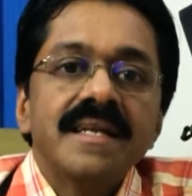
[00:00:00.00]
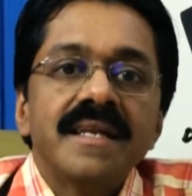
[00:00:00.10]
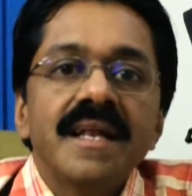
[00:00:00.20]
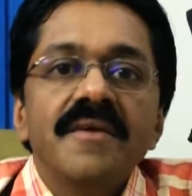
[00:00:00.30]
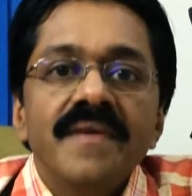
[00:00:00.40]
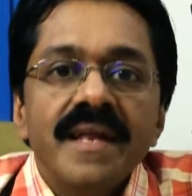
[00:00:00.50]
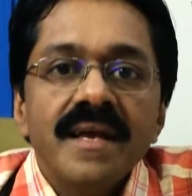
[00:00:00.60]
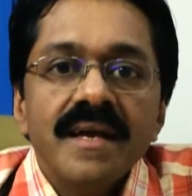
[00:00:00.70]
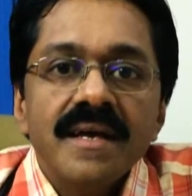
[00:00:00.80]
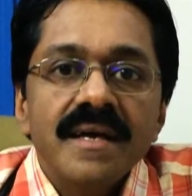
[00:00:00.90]

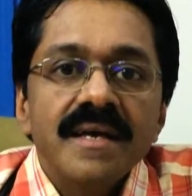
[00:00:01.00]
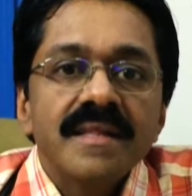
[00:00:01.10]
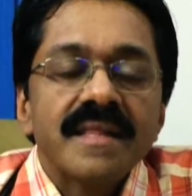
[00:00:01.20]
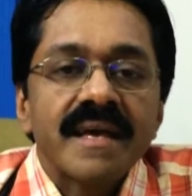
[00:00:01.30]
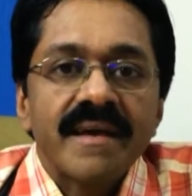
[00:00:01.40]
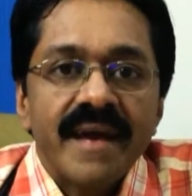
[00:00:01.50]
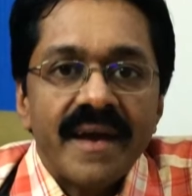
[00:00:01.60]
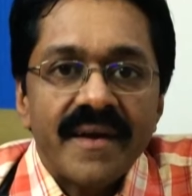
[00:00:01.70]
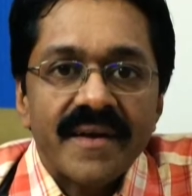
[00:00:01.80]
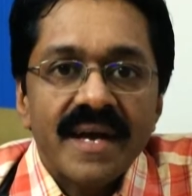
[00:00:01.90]
delivering the
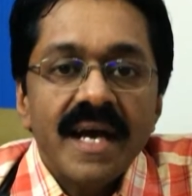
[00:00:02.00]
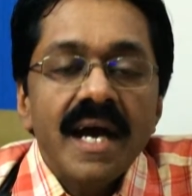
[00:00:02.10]
care